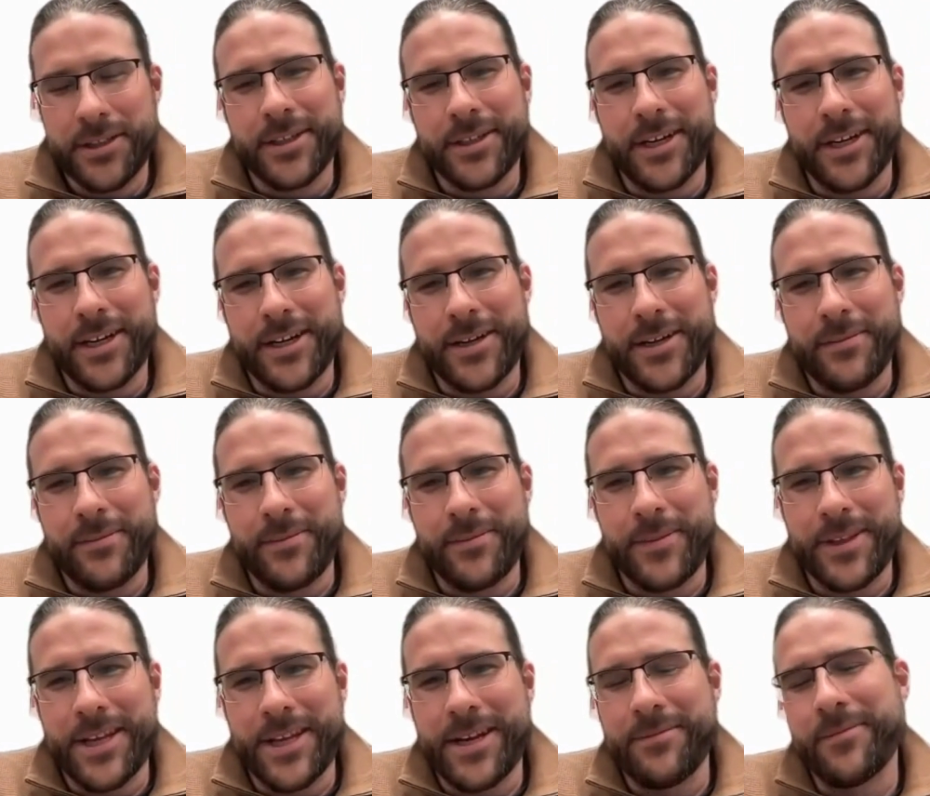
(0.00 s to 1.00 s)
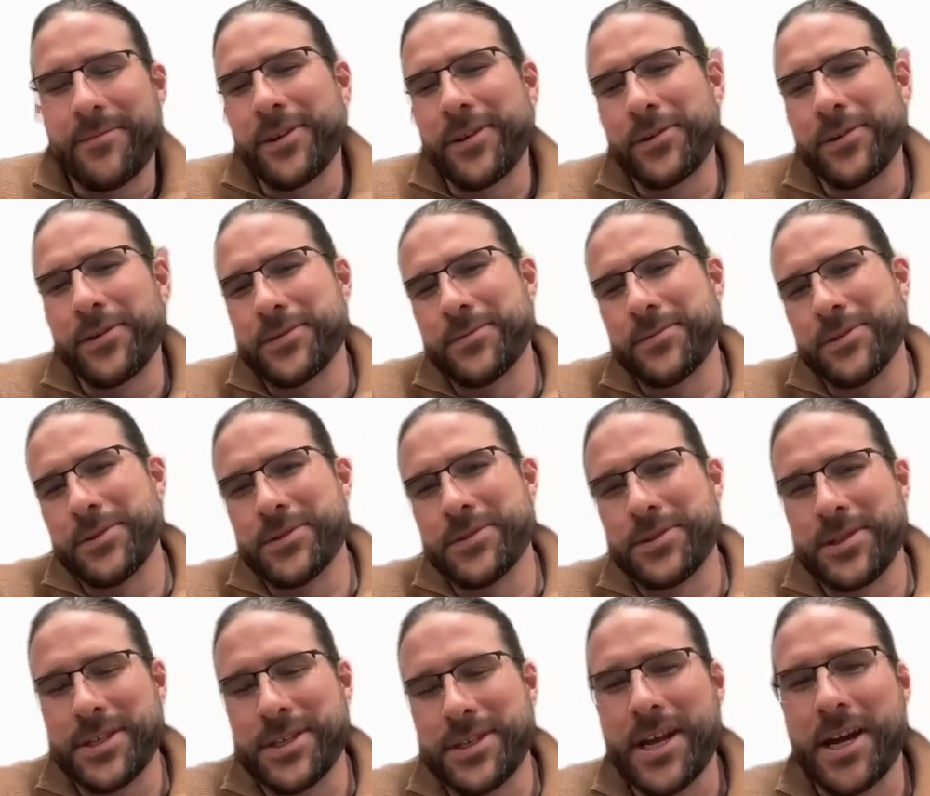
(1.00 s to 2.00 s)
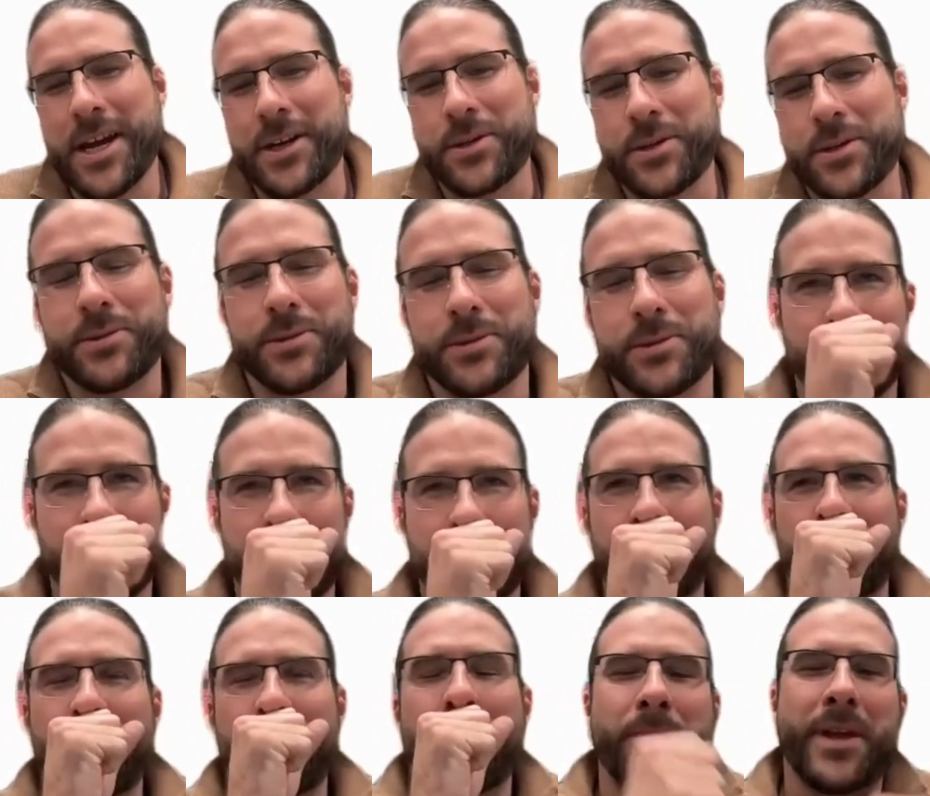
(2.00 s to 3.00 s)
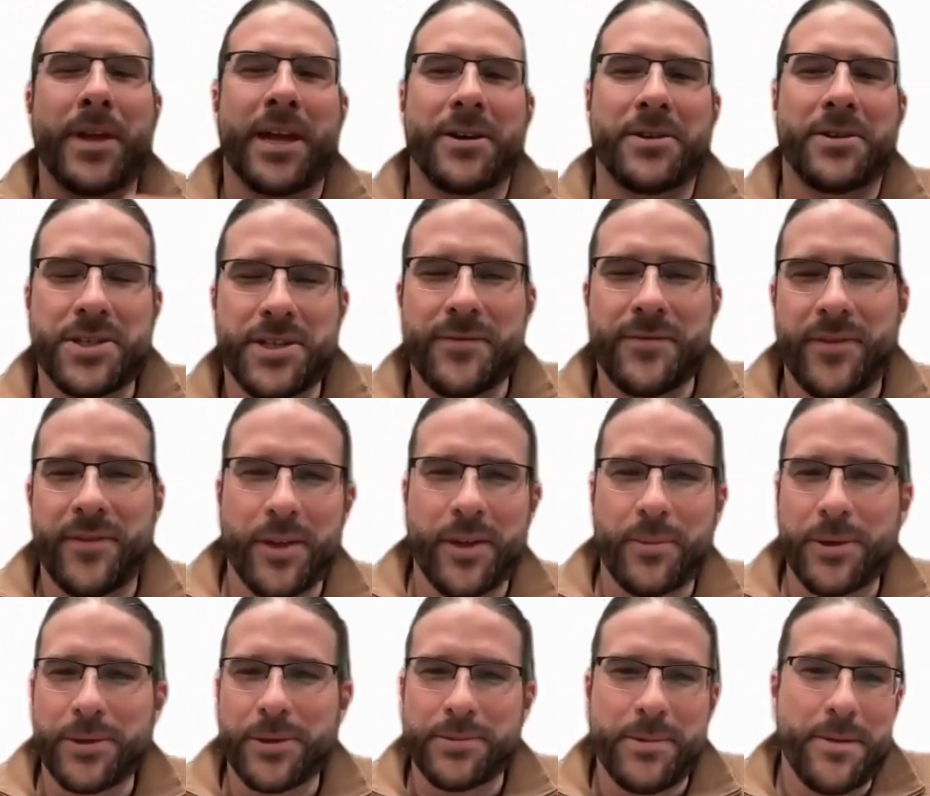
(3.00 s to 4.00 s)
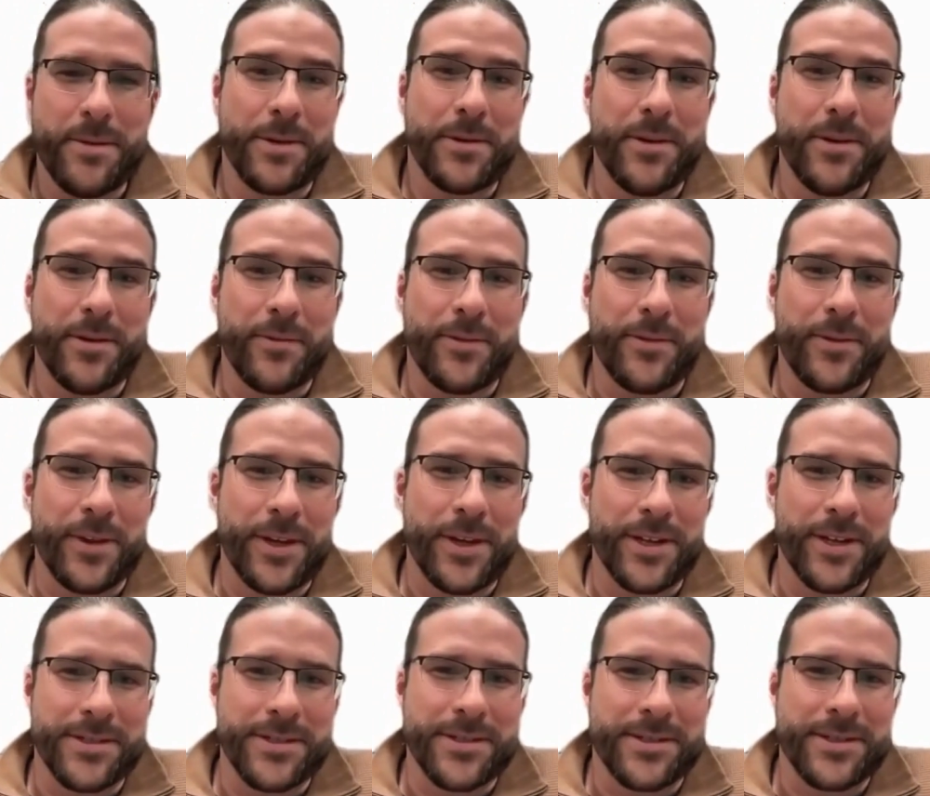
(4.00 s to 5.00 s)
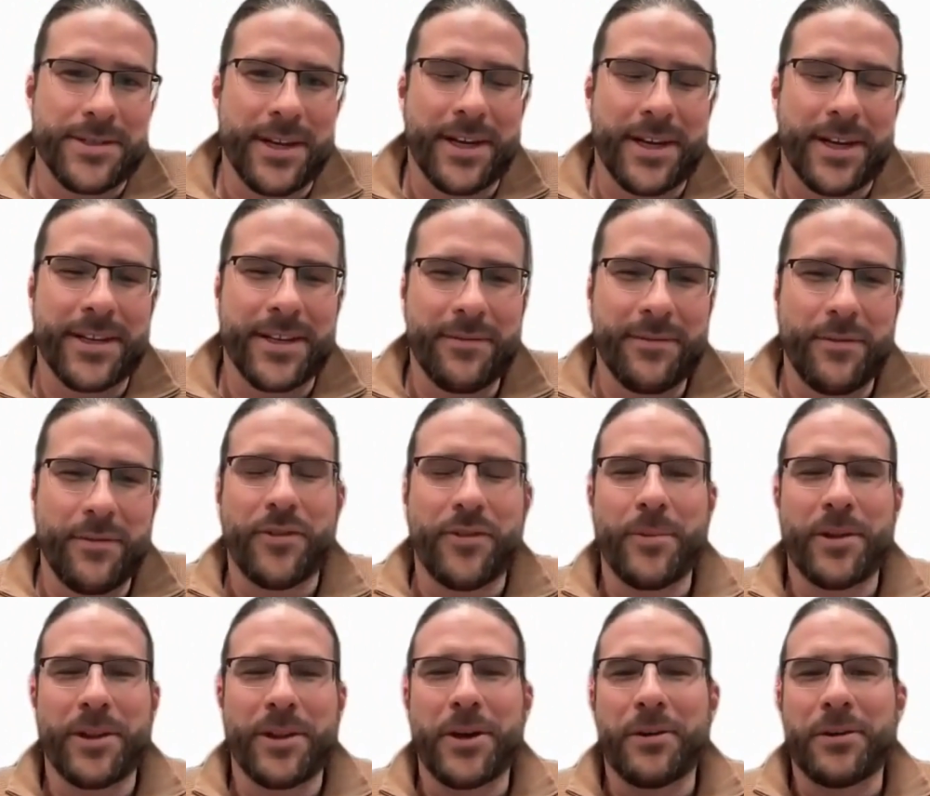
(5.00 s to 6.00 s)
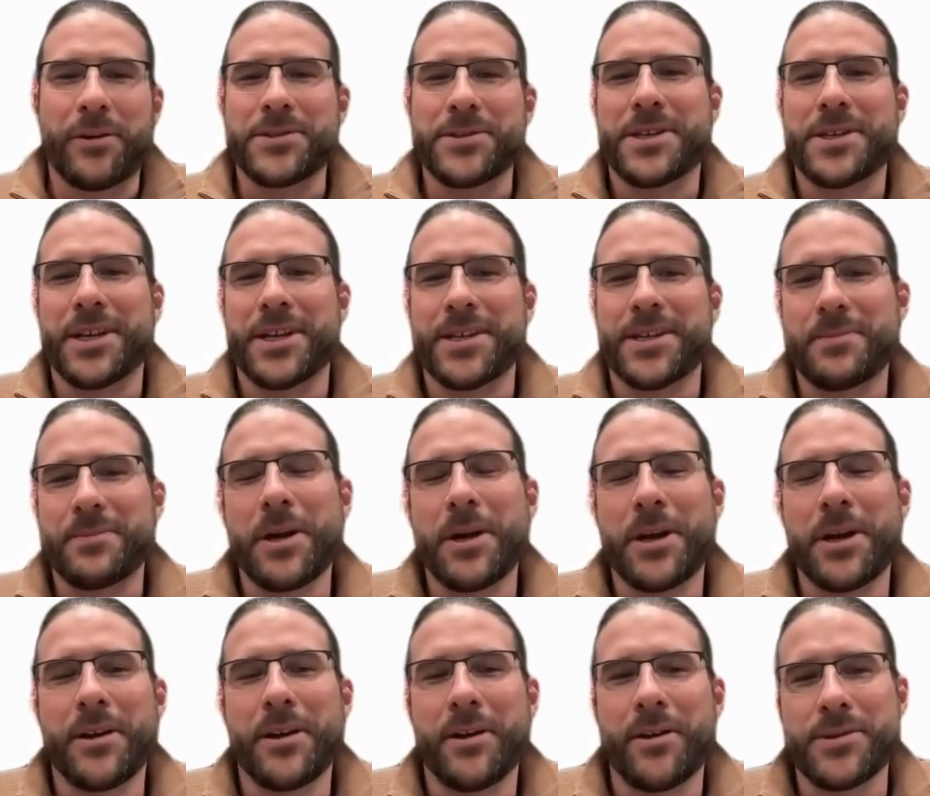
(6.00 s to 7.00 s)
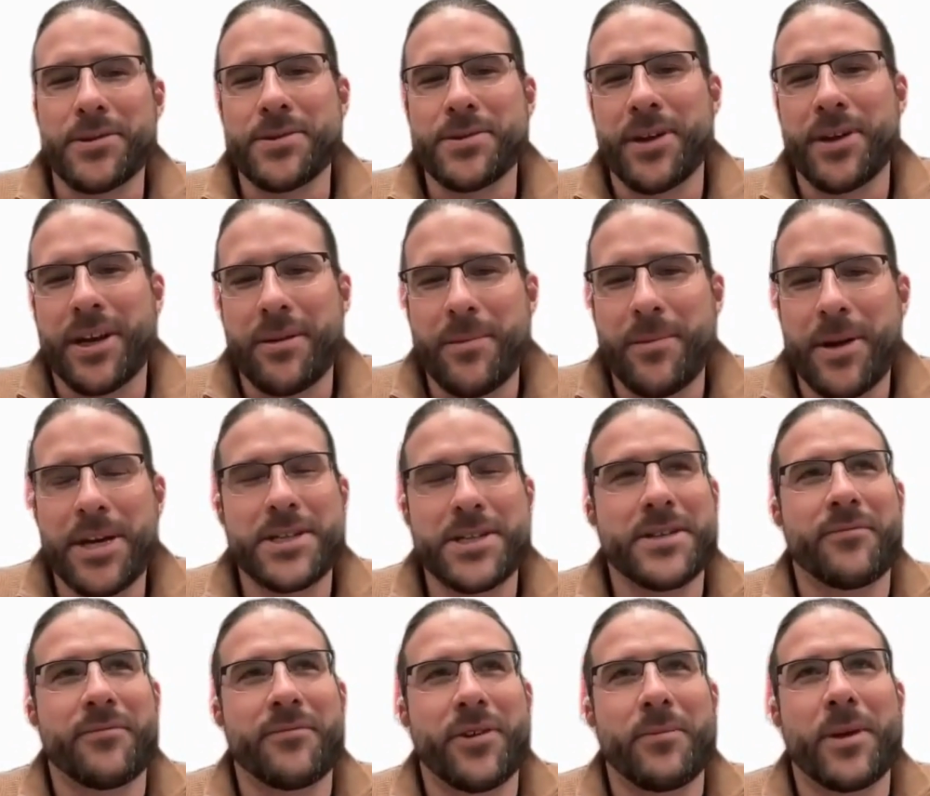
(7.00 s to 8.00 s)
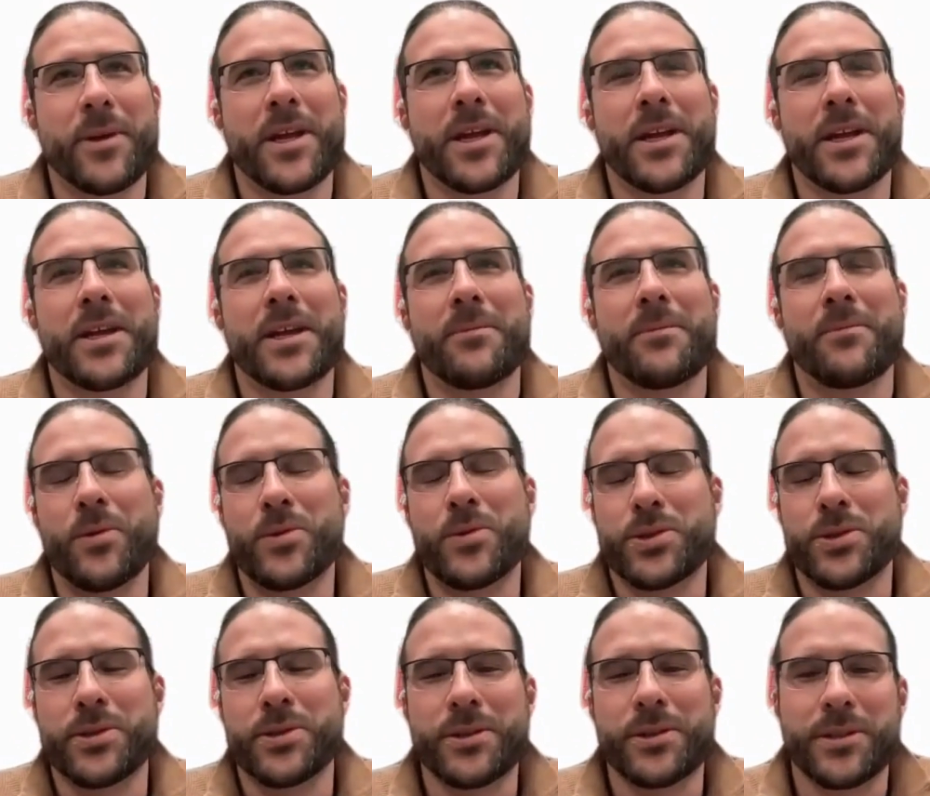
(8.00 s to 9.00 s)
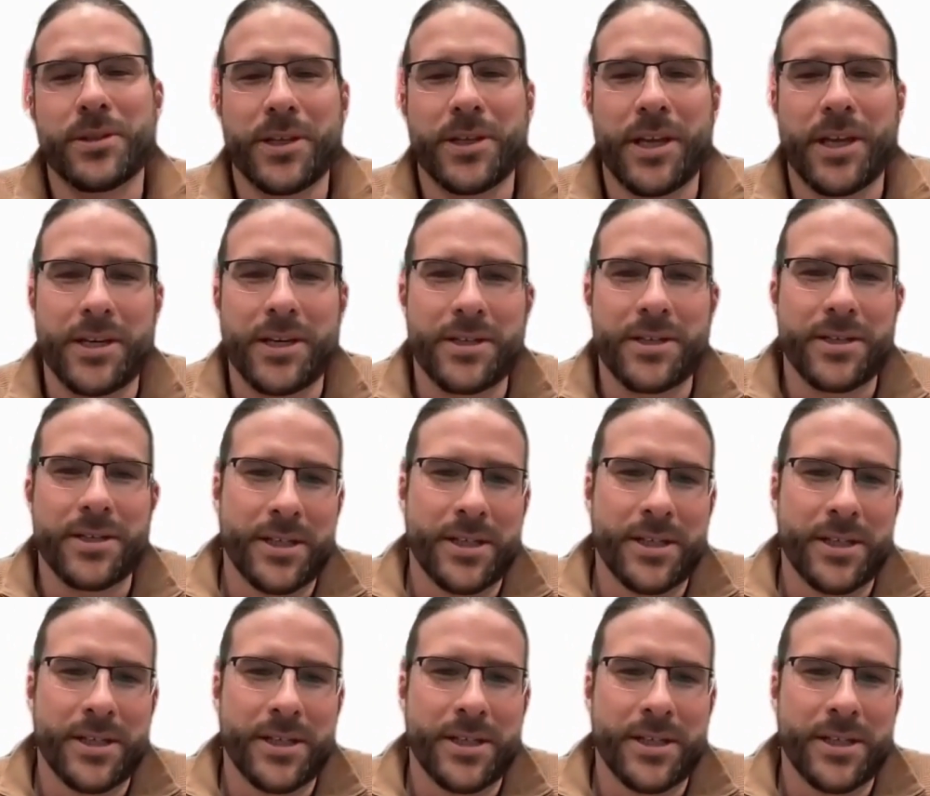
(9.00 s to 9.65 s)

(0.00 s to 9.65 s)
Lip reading: that then reduces the actual energy available to maybe do other things, like even from a literal sense, but also I could imagine it from a emotional and